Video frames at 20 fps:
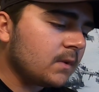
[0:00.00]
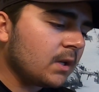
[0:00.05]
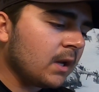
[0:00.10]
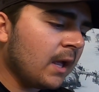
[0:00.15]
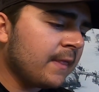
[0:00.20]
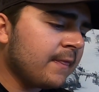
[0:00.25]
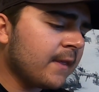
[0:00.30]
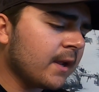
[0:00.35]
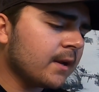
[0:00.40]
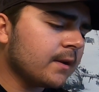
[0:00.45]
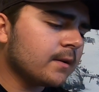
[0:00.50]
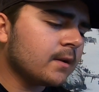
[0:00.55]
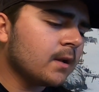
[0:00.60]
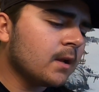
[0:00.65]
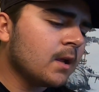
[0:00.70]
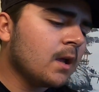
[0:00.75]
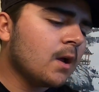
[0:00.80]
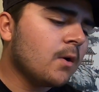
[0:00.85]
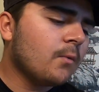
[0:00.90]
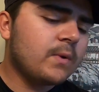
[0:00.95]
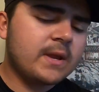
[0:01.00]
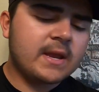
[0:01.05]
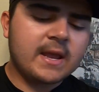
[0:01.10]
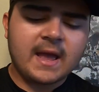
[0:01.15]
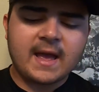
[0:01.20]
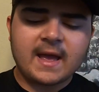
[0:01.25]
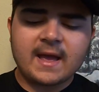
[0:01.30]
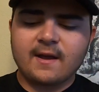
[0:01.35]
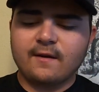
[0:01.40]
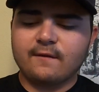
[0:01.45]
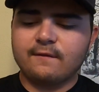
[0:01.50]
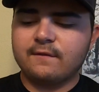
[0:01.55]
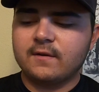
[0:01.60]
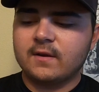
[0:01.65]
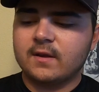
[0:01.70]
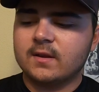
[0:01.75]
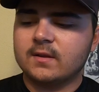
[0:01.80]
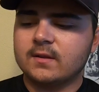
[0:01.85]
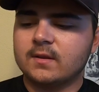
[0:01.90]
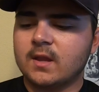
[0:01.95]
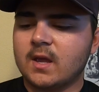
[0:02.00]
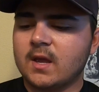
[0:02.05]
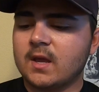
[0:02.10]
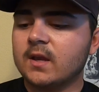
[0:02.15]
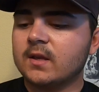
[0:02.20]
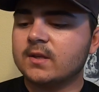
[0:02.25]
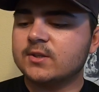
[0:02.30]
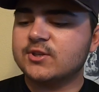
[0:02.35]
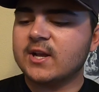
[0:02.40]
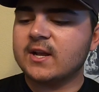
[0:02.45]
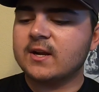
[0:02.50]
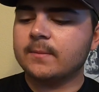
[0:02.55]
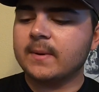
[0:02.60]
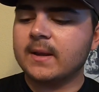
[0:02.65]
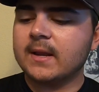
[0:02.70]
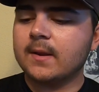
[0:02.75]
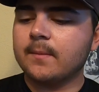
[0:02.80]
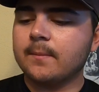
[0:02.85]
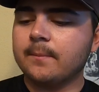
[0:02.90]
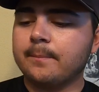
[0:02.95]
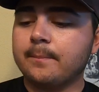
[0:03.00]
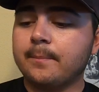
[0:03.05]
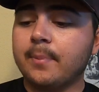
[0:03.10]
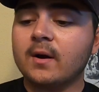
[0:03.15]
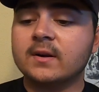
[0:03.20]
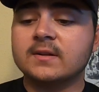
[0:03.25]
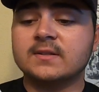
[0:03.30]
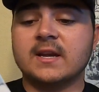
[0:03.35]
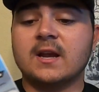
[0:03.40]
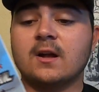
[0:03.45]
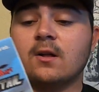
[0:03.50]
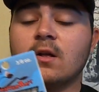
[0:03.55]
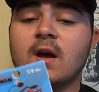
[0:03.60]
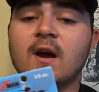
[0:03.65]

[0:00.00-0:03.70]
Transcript: And then we have the Chatterbait bucktail.